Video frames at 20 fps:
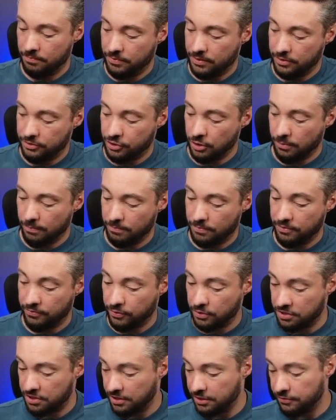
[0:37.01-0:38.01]
So
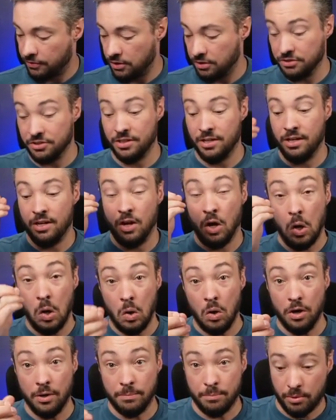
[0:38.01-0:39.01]
first things first,
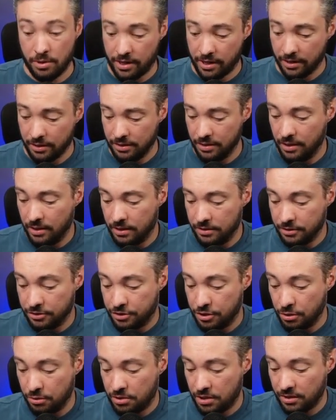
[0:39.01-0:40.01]
on brand. The
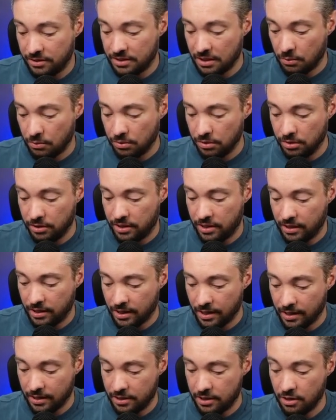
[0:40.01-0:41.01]
2 things that we're looking
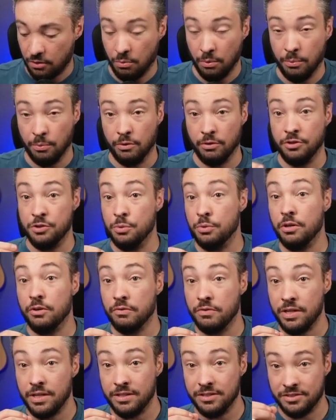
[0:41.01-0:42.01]
at here when we're doing a
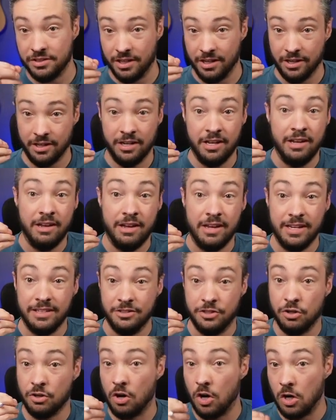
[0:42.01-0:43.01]
redesign is
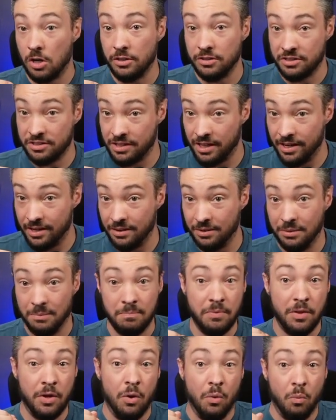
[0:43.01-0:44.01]
your art style.
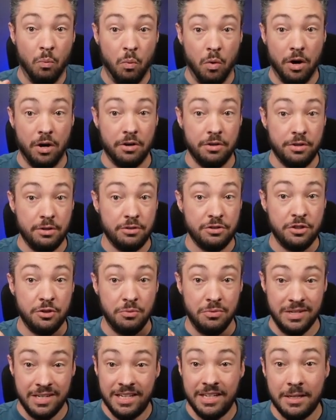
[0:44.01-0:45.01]
What are those
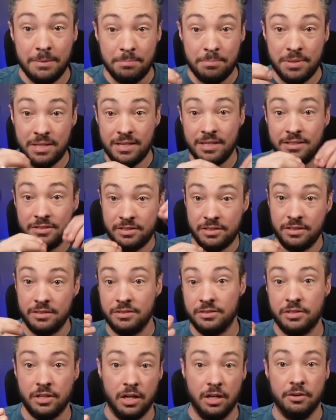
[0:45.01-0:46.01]
unique
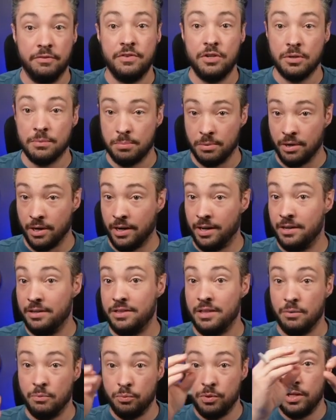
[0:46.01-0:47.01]
pieces of your brand
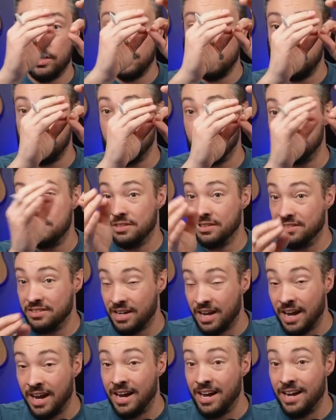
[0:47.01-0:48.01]
that we can use to
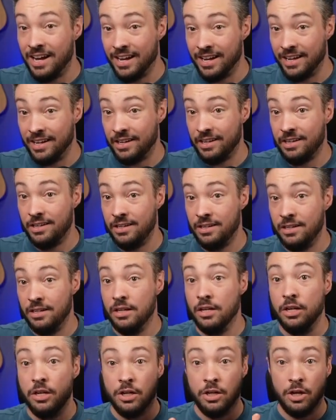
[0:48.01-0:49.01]
tie
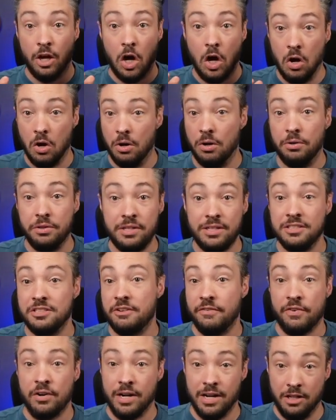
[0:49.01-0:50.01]
all these
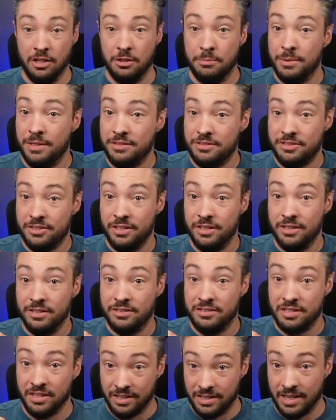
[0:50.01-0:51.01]
different elements
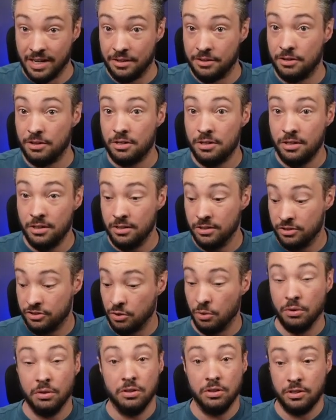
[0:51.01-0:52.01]
together
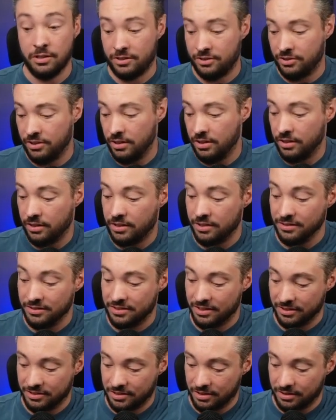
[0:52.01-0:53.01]
so it looks
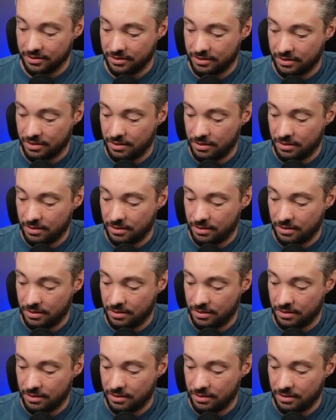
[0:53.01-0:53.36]
consistent?